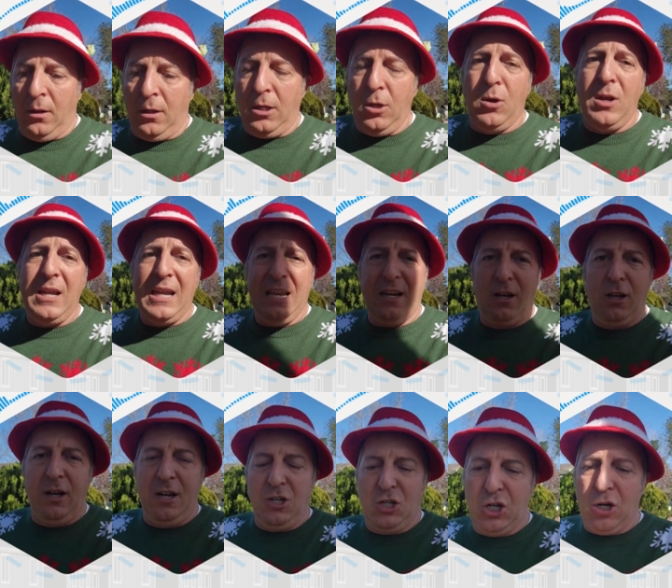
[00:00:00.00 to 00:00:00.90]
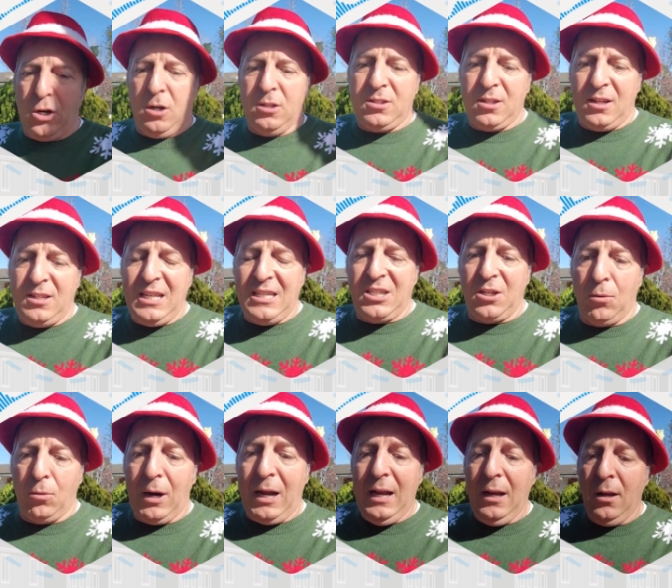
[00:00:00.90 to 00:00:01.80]
you can get good insurance at a decent
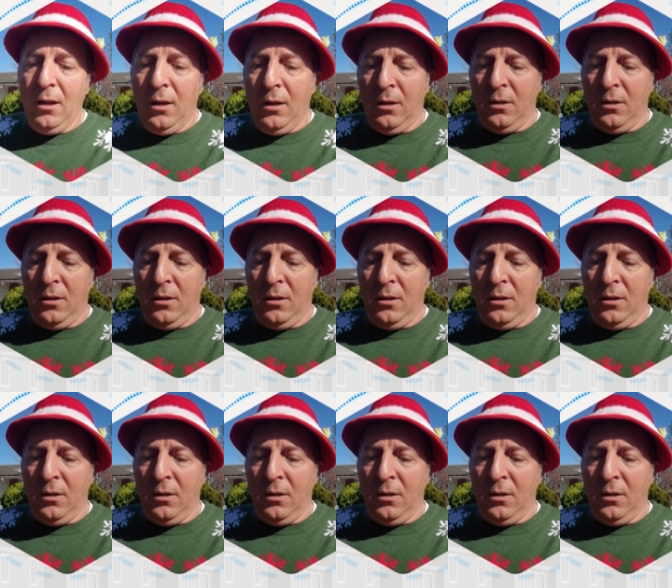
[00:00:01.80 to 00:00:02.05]
rate,